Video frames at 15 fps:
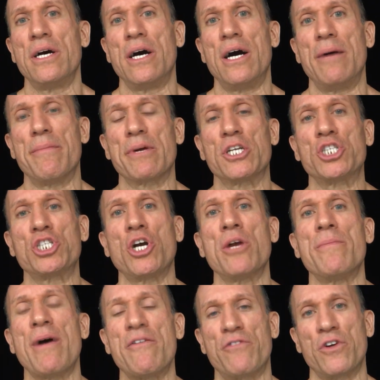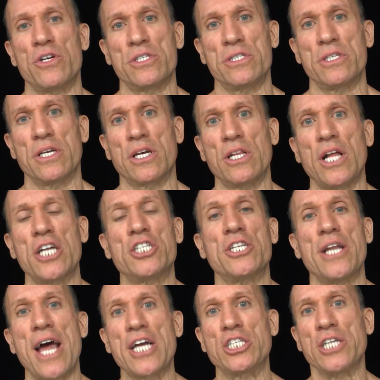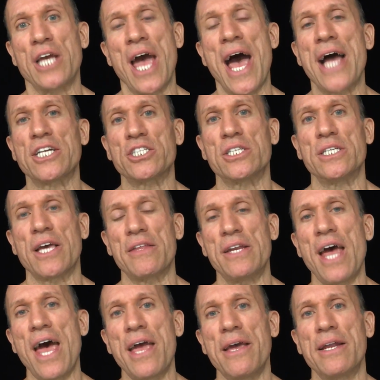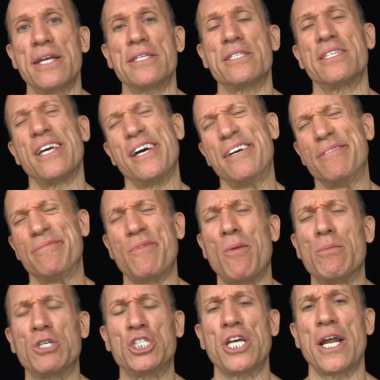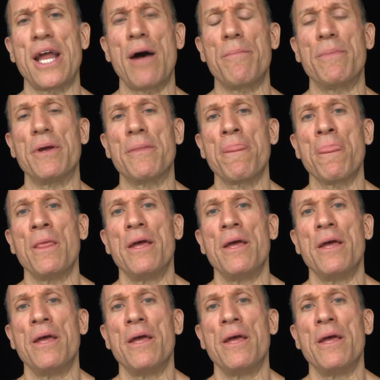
I'm going to show you my first clutch that actually hatched the other day, and it's almost shut out, but